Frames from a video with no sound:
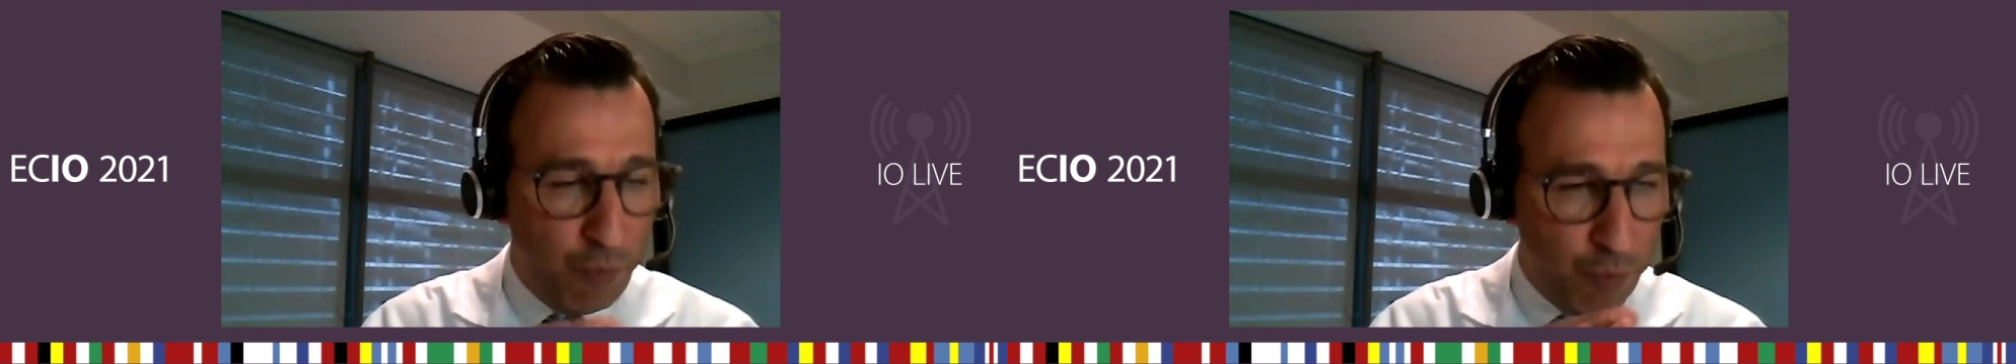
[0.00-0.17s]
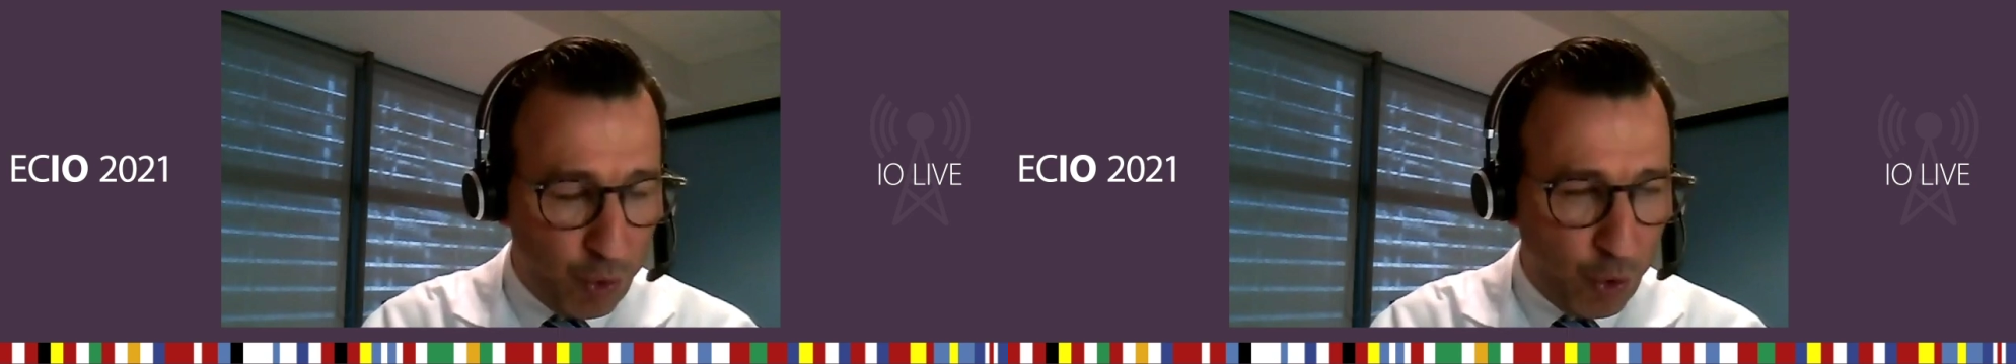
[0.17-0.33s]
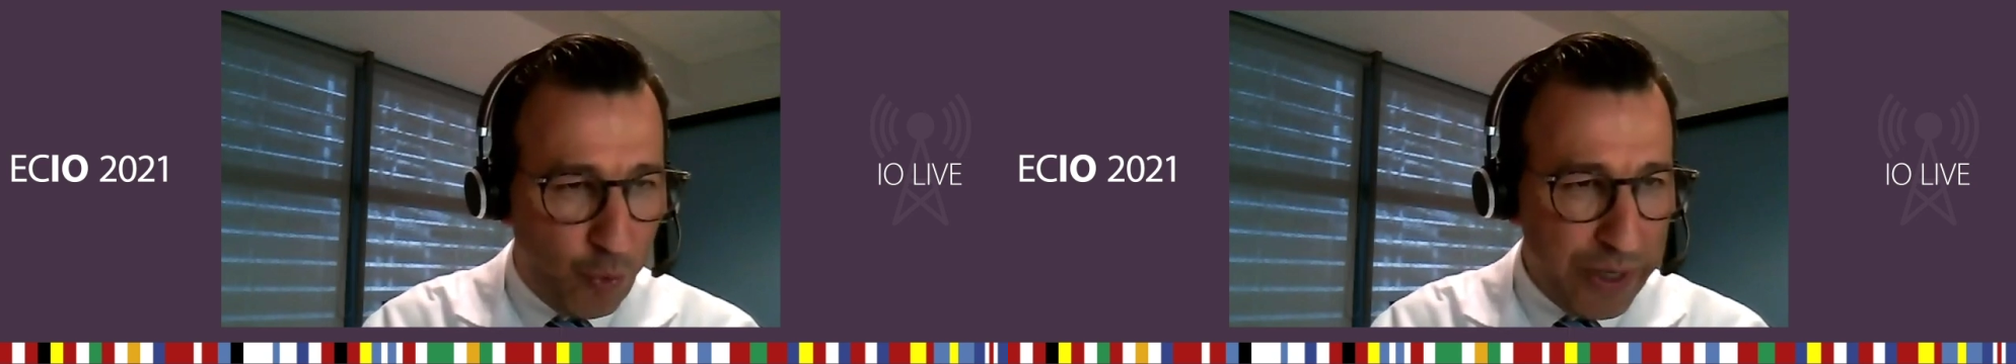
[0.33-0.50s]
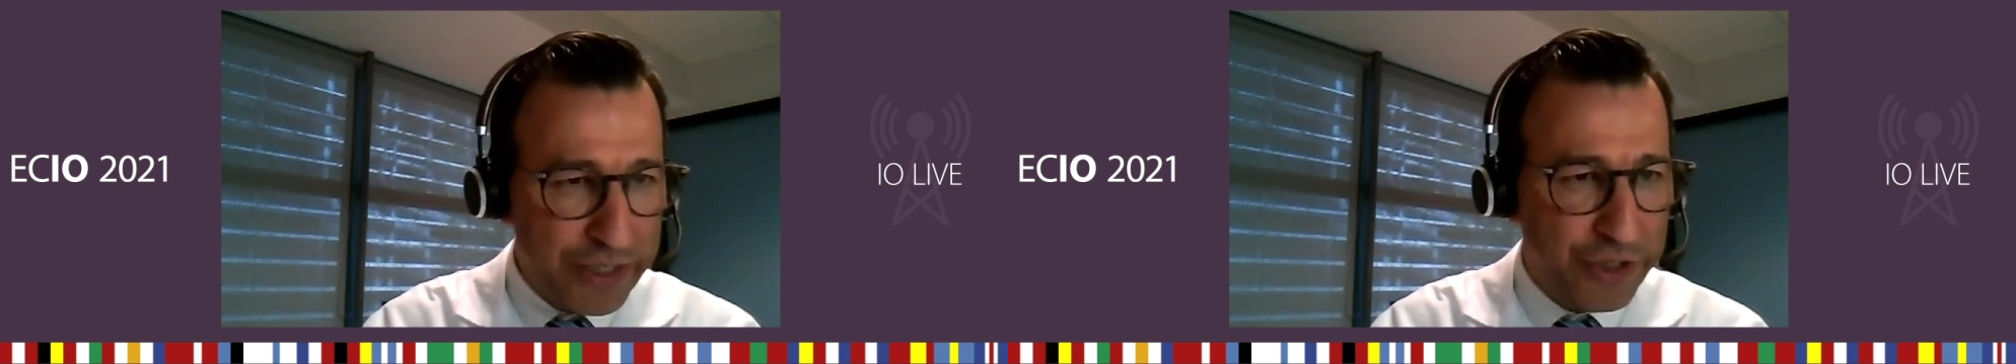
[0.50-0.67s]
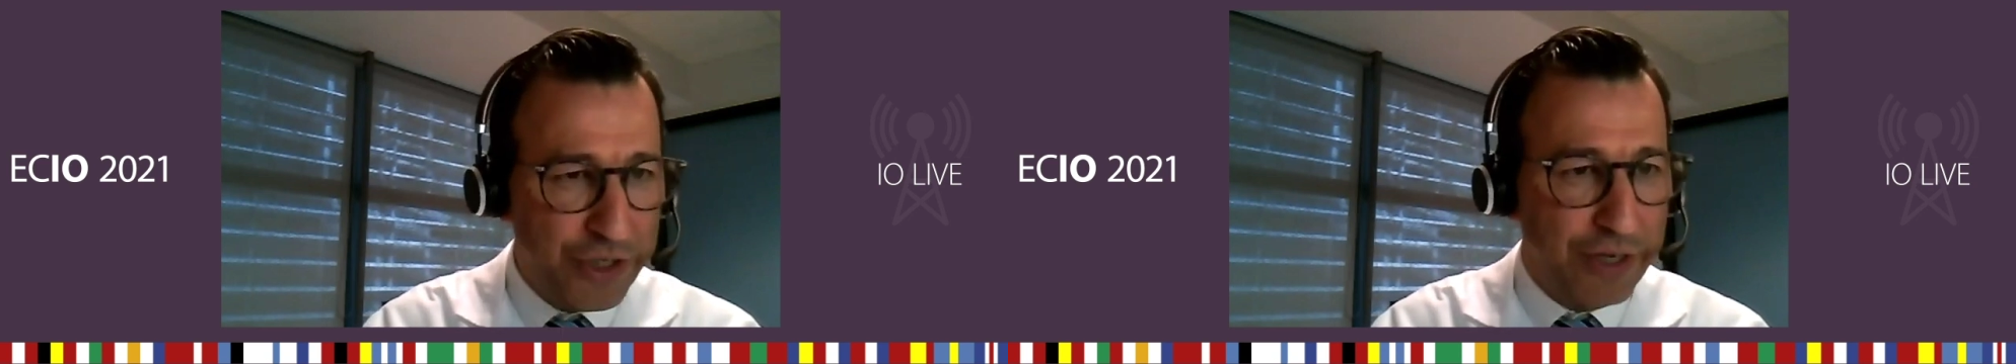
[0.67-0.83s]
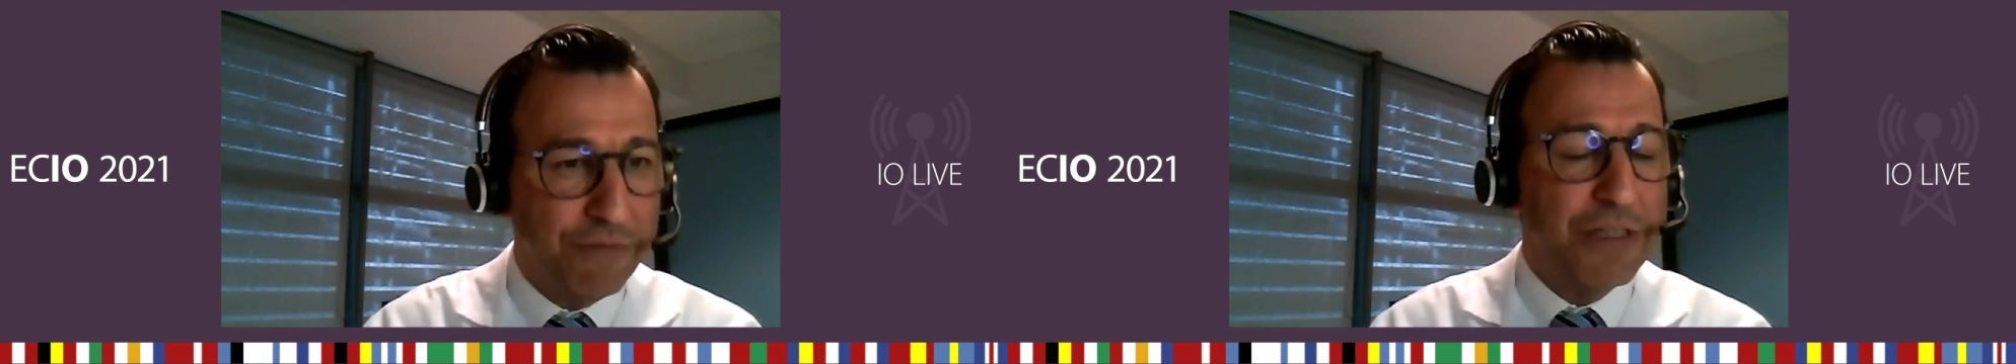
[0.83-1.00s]
The
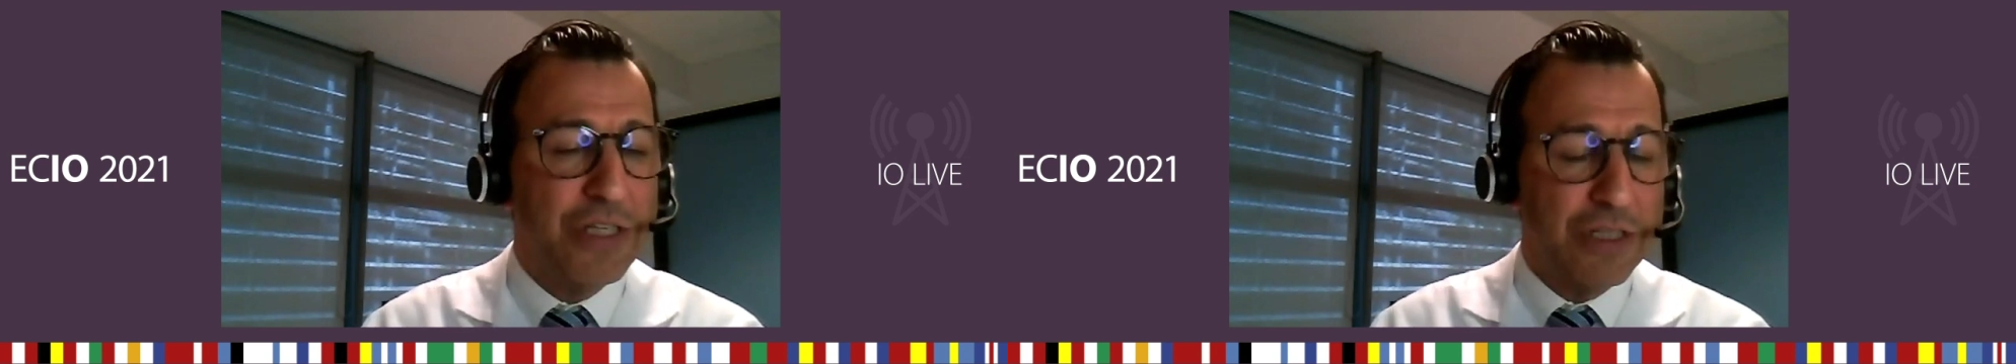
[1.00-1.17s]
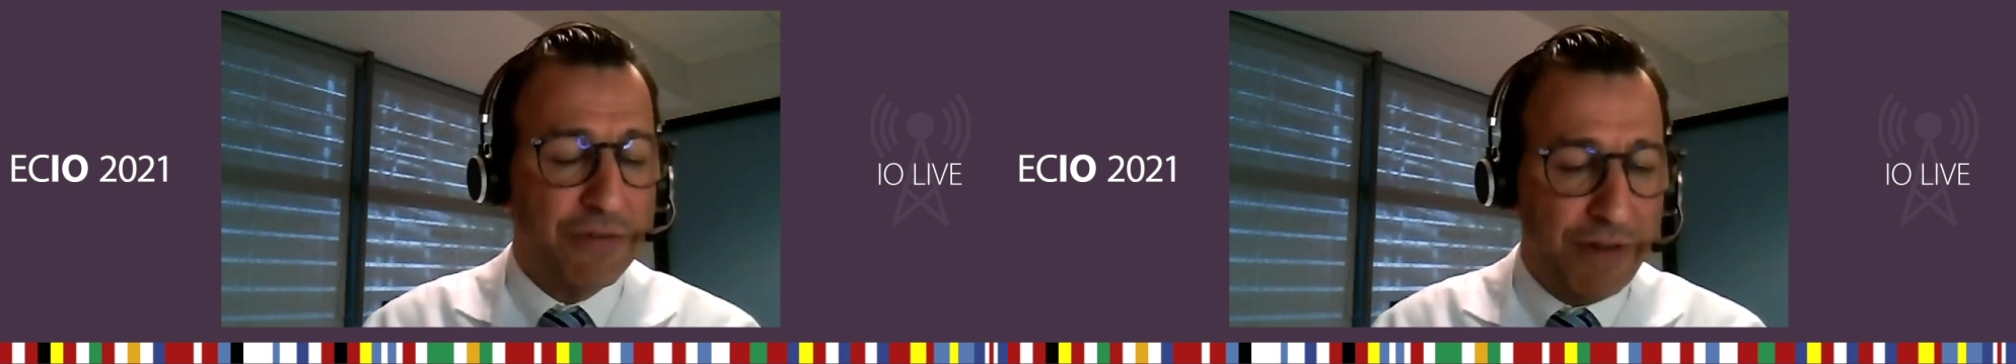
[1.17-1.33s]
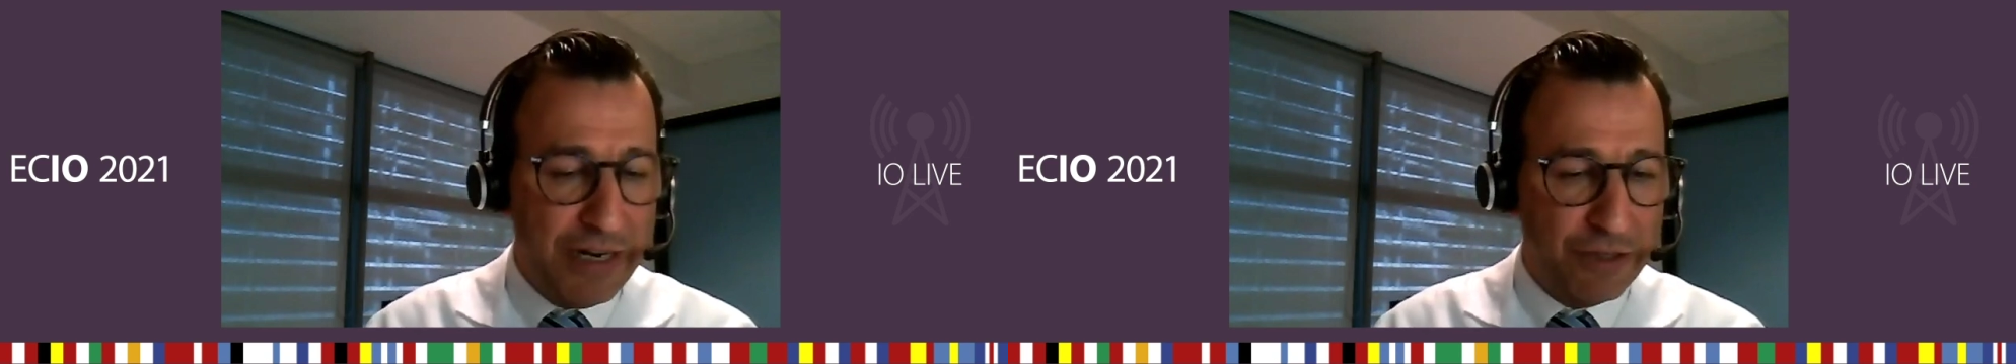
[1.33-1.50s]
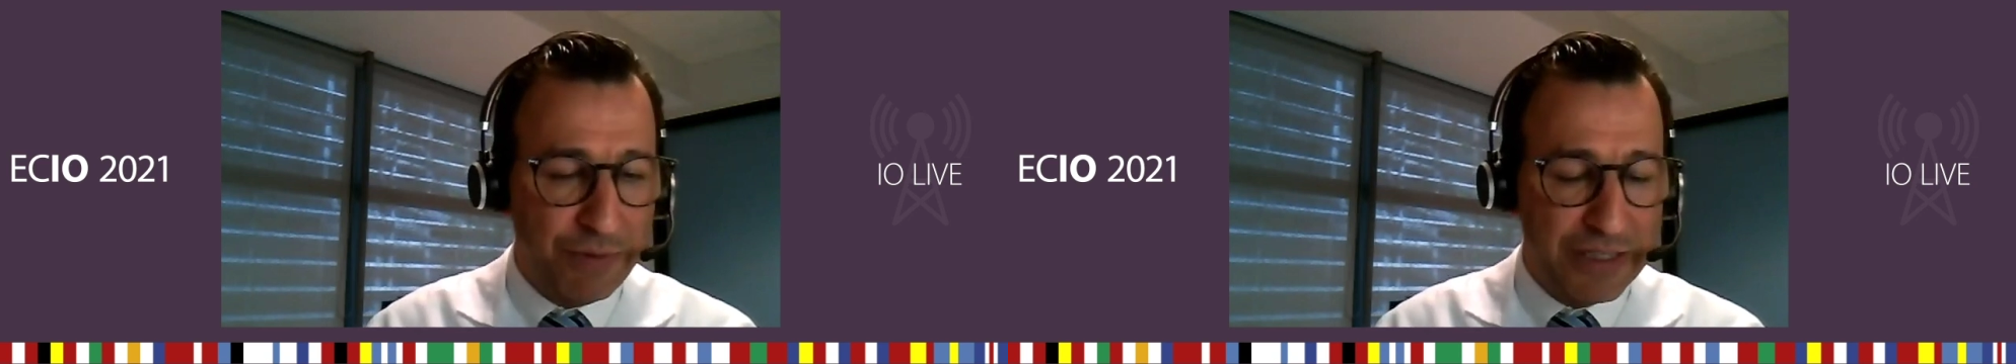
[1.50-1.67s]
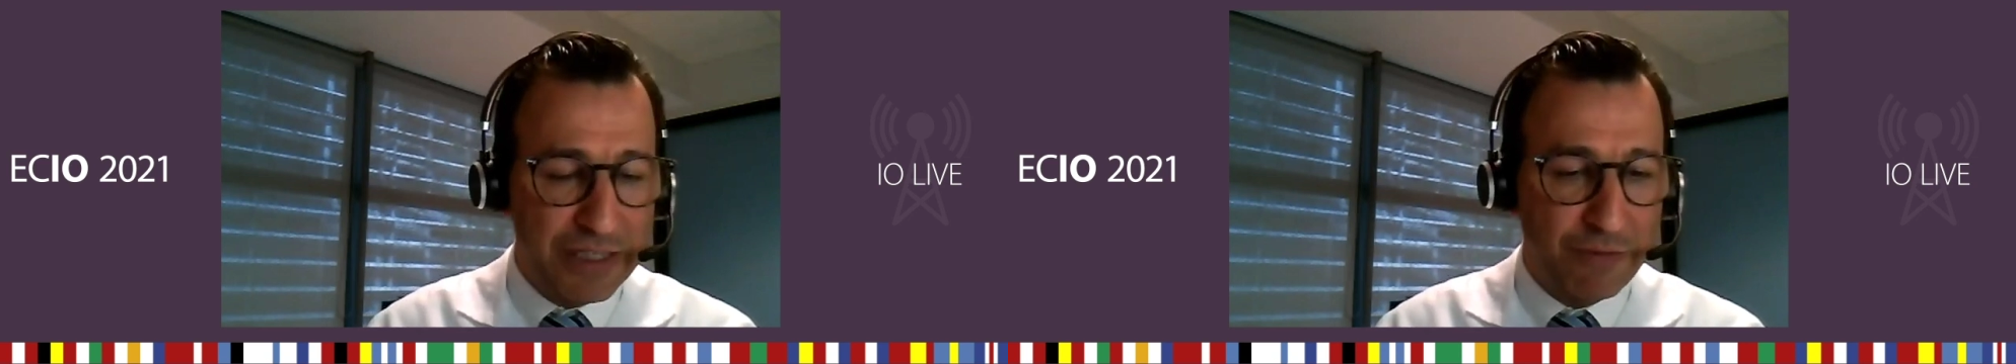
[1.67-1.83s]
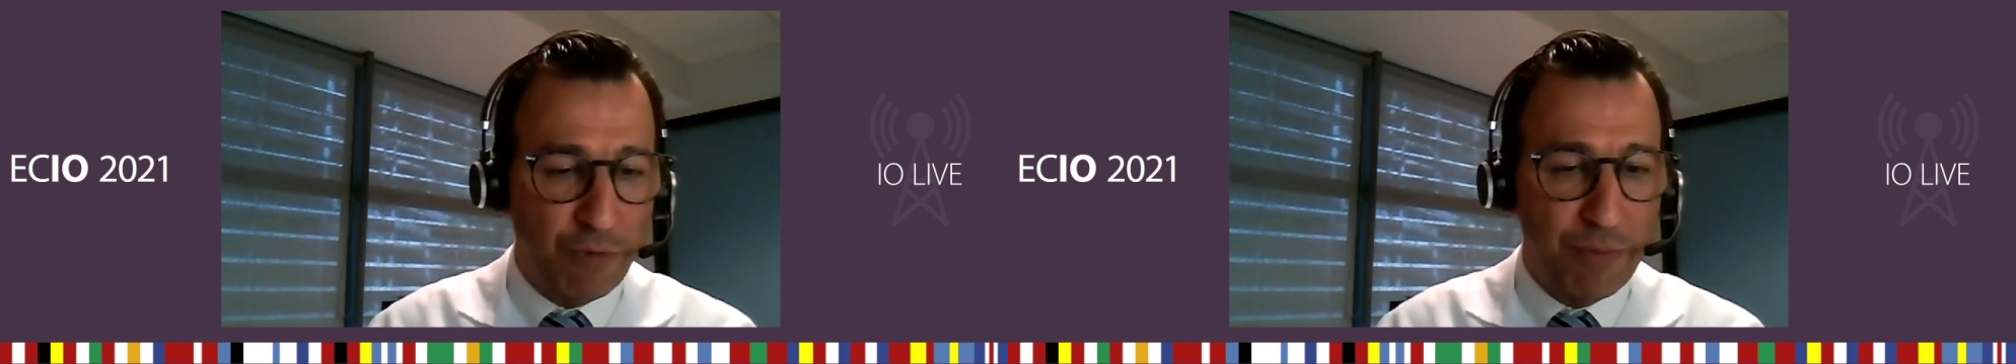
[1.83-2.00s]
question, which is very
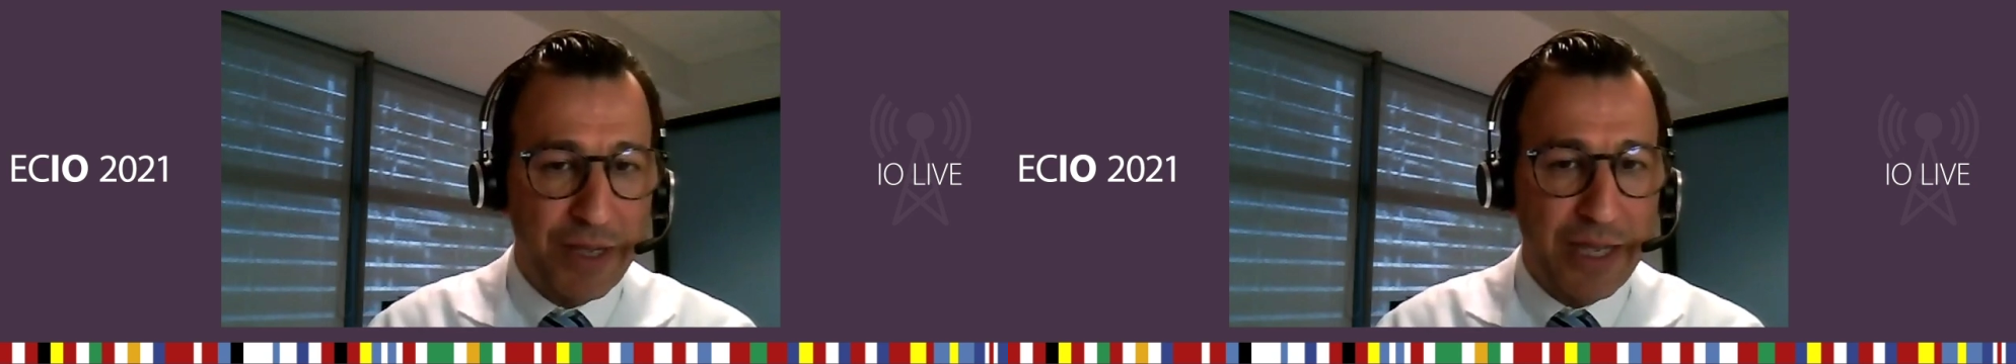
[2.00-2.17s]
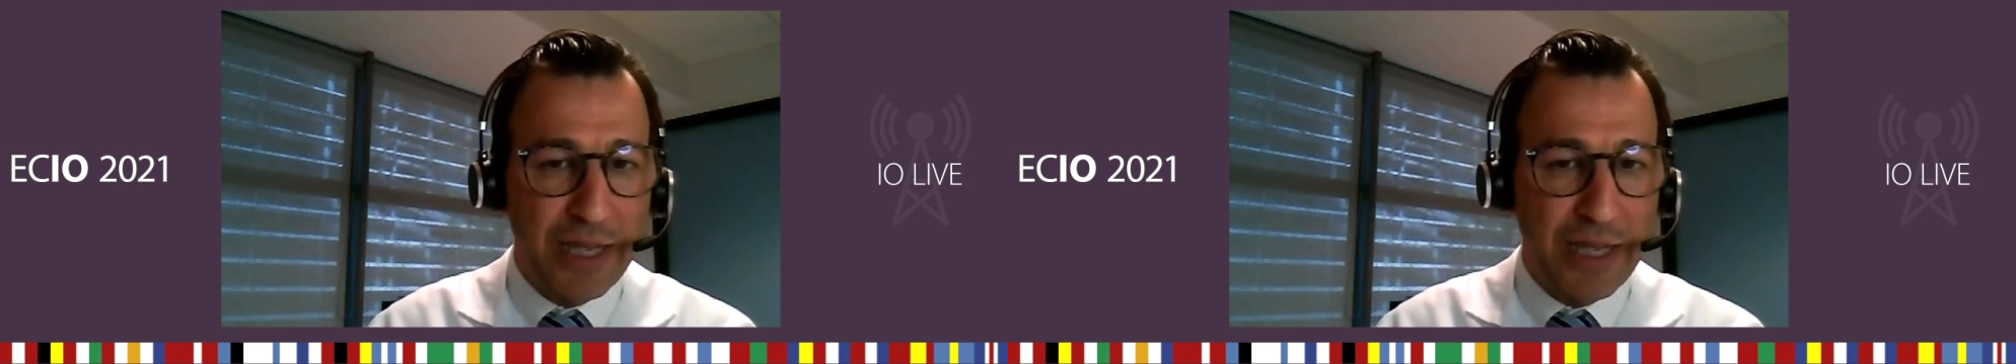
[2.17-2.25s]
interesting for me,